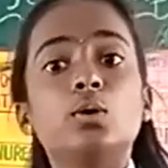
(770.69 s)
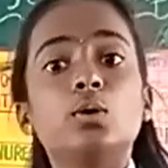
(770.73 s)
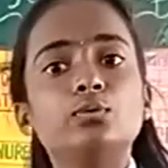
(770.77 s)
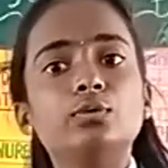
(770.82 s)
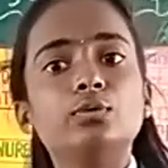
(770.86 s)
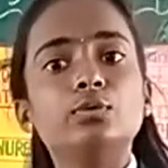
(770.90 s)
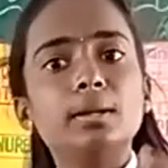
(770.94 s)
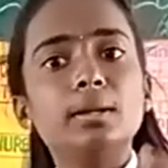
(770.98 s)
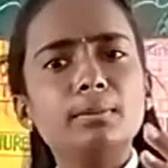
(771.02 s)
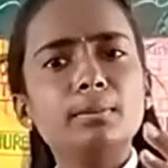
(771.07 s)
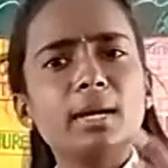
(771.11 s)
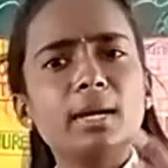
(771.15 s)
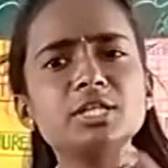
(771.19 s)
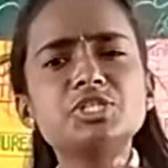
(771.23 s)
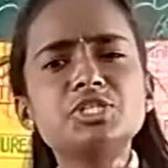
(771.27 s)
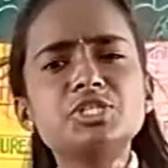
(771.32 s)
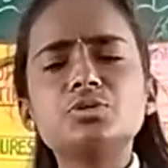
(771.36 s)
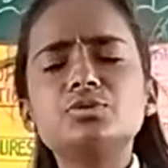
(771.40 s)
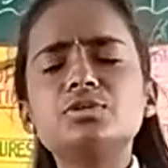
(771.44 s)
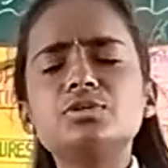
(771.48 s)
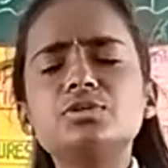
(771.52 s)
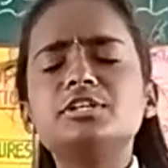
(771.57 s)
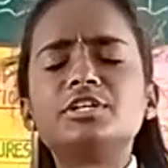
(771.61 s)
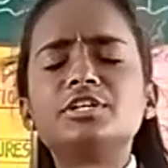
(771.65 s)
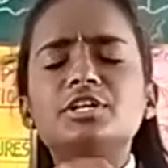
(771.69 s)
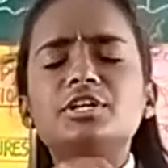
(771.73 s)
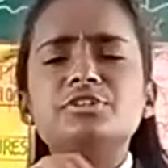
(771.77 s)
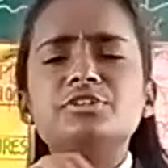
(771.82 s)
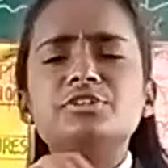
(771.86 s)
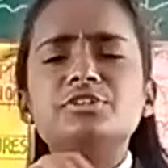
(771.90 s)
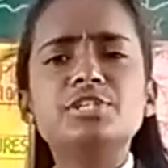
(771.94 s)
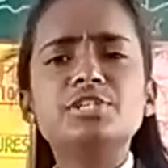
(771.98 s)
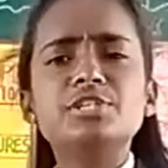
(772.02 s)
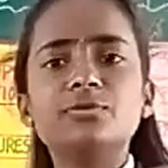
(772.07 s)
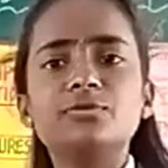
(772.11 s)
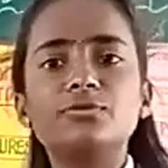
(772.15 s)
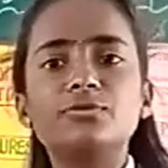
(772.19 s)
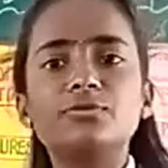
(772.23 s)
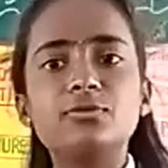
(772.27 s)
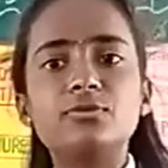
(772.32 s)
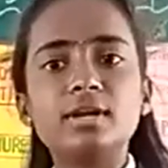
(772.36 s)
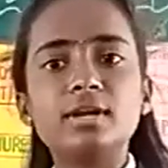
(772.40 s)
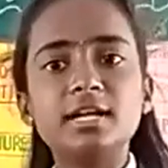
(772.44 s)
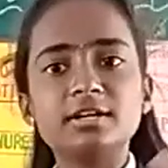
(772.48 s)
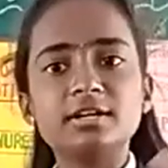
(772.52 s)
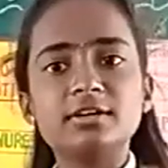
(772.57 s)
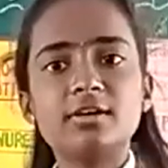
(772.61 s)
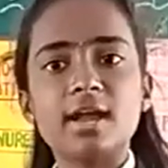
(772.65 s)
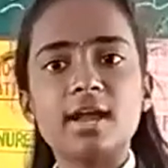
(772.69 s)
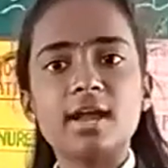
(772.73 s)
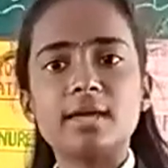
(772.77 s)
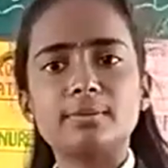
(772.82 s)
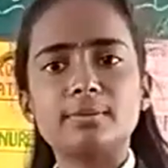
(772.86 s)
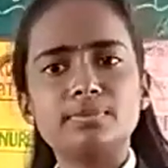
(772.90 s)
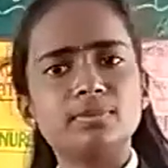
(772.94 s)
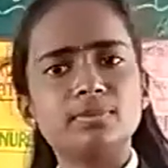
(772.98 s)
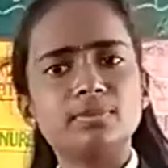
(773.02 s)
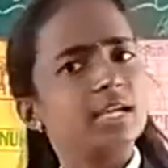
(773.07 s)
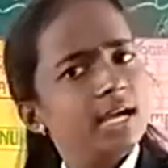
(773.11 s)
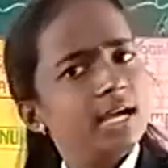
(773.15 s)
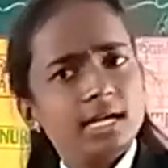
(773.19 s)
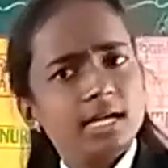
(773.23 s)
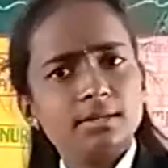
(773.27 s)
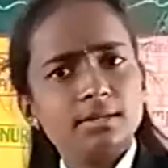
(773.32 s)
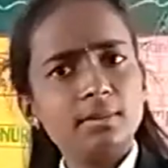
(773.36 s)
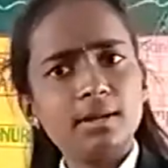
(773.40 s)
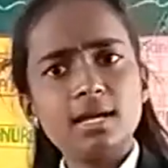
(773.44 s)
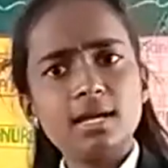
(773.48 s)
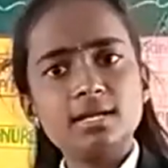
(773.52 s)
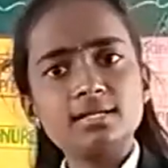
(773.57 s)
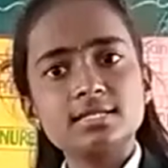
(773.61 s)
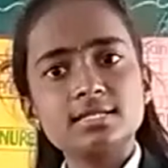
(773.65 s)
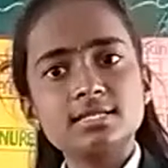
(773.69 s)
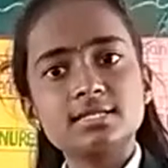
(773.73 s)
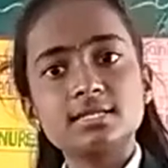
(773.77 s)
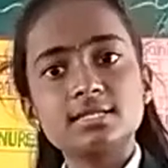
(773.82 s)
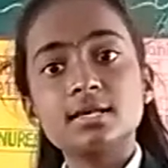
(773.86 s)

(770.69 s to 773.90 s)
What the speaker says: will mature at a different time. It means